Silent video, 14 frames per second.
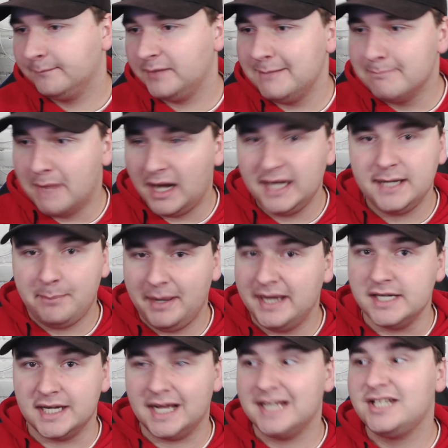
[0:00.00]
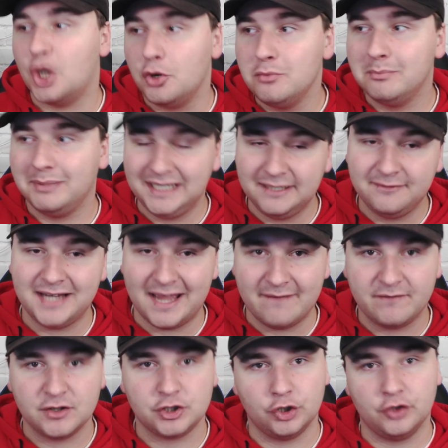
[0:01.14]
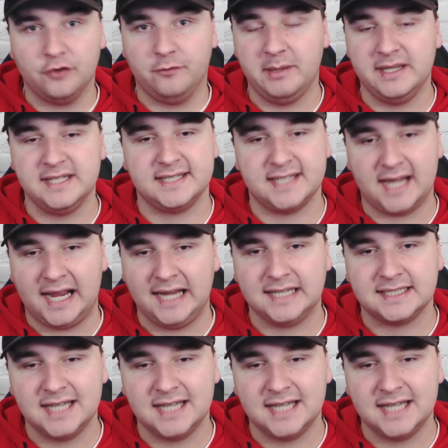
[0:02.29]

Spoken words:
in my opinion, I don't believe he ever should have been sacked.